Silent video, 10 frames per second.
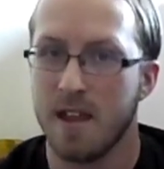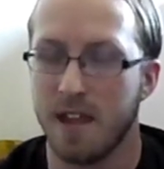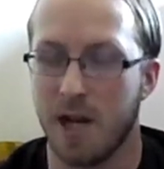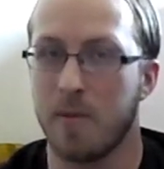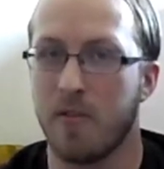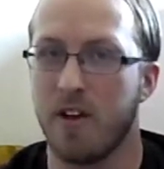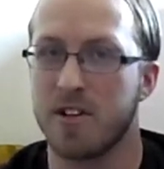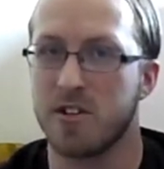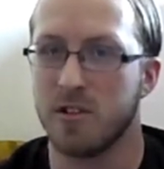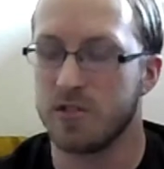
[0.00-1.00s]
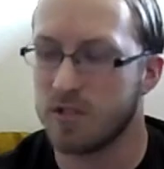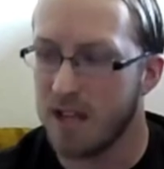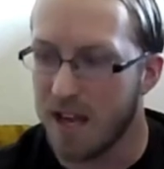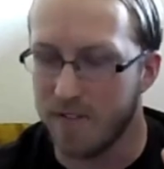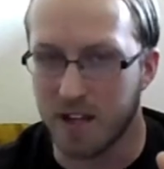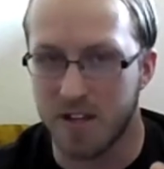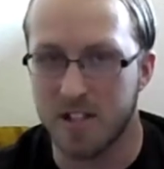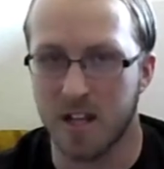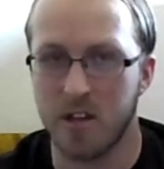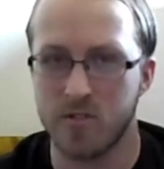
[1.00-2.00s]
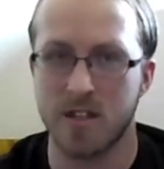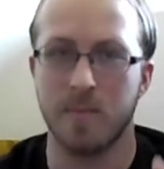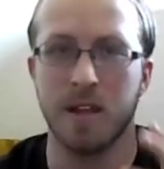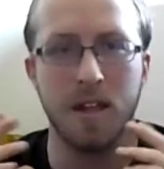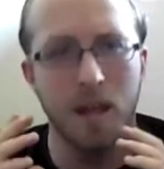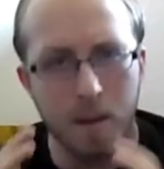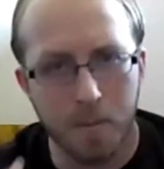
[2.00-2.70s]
They are professionals. If they are telling you something,